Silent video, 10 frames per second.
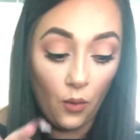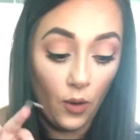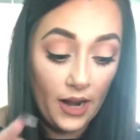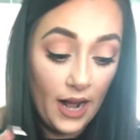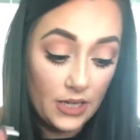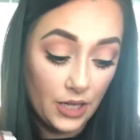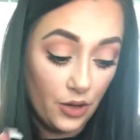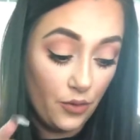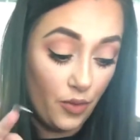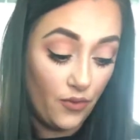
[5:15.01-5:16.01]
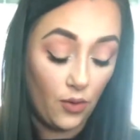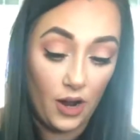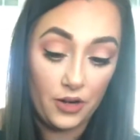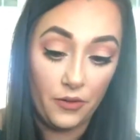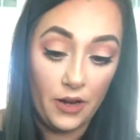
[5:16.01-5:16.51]
What I do before I
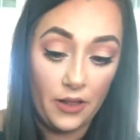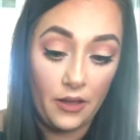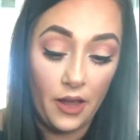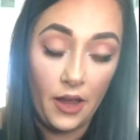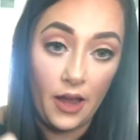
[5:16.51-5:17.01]
do anything,